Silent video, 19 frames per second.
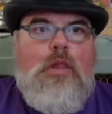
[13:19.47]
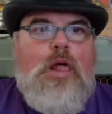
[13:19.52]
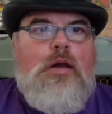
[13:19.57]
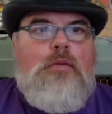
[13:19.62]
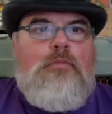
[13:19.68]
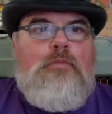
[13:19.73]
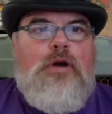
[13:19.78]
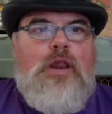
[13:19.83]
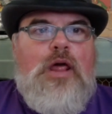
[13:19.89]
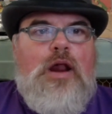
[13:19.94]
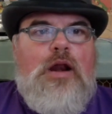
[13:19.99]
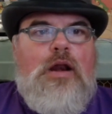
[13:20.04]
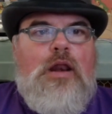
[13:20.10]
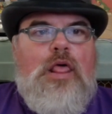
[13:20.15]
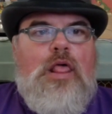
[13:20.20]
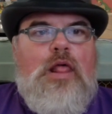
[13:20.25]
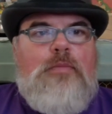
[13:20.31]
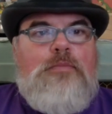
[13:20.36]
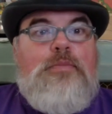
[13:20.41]
blah, blah,
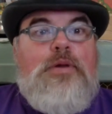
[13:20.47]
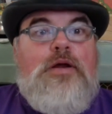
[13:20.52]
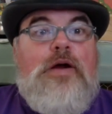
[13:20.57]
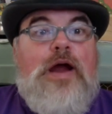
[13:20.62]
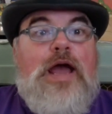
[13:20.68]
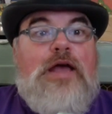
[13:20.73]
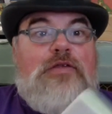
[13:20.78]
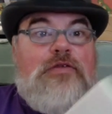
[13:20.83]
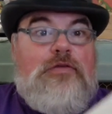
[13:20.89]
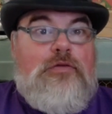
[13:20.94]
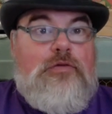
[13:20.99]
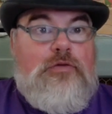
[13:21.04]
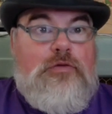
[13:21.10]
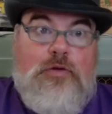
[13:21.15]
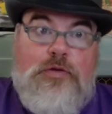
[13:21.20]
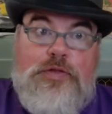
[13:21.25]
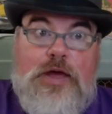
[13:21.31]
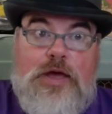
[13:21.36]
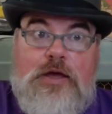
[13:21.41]
blah, press.
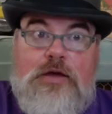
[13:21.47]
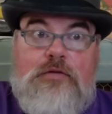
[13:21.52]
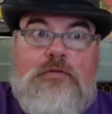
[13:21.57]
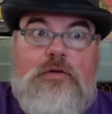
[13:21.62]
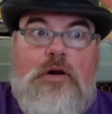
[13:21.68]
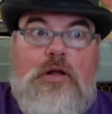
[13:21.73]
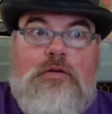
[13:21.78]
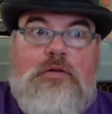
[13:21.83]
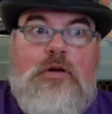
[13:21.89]
So thank you,